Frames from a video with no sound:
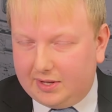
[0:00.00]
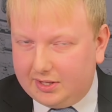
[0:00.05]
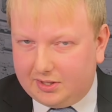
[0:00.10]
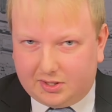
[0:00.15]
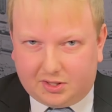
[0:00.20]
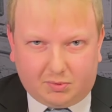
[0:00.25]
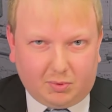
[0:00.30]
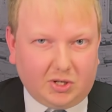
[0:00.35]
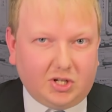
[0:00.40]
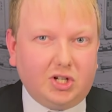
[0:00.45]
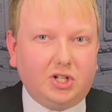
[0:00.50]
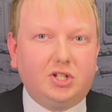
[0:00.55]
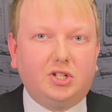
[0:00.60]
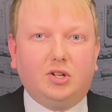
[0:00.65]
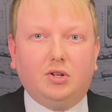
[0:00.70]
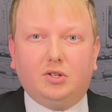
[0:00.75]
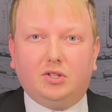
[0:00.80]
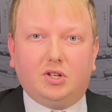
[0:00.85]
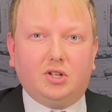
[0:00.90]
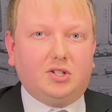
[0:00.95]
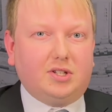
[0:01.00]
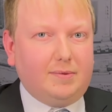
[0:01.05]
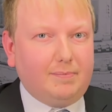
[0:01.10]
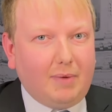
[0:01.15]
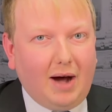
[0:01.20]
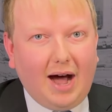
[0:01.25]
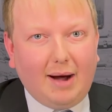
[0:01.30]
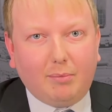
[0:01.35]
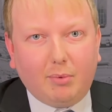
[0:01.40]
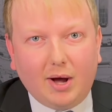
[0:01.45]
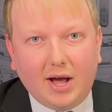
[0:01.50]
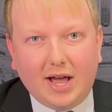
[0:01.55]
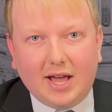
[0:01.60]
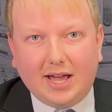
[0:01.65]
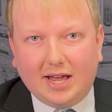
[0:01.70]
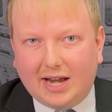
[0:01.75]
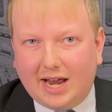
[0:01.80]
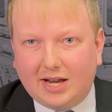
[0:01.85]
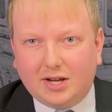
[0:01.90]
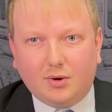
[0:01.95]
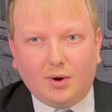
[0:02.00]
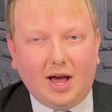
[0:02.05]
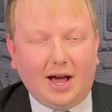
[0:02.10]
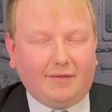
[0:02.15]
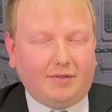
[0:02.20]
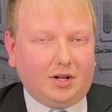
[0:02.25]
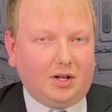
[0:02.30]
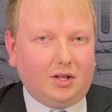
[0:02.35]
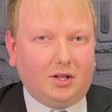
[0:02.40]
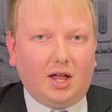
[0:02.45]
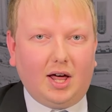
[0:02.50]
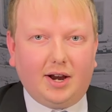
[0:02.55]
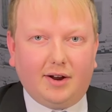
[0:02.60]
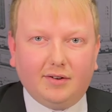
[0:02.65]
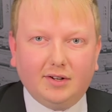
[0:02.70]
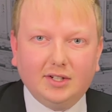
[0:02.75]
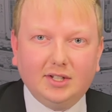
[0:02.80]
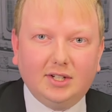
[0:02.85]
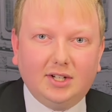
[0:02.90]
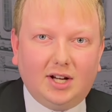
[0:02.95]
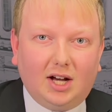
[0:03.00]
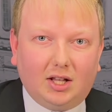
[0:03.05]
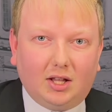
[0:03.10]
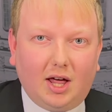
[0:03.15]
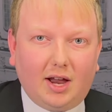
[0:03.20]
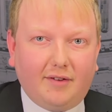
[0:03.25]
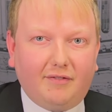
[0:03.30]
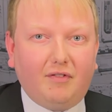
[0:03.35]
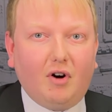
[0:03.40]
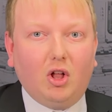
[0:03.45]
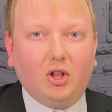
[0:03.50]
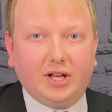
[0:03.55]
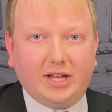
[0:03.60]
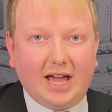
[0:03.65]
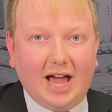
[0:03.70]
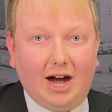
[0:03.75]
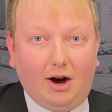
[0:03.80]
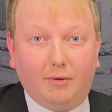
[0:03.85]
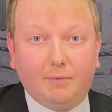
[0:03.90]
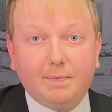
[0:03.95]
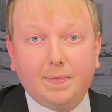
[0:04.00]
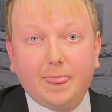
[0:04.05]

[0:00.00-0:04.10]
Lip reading: switches to Zimbabwe, and you have a lot of falling out.